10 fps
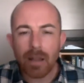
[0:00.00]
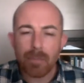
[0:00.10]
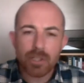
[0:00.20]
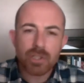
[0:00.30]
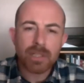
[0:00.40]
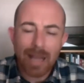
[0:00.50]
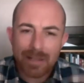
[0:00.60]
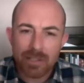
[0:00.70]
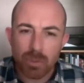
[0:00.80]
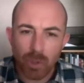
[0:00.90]
Let me just
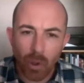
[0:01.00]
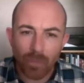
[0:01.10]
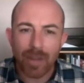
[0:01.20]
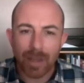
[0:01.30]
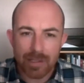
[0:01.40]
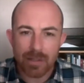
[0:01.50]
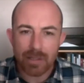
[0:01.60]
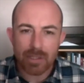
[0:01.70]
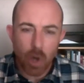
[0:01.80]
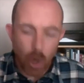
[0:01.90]
add some context to this.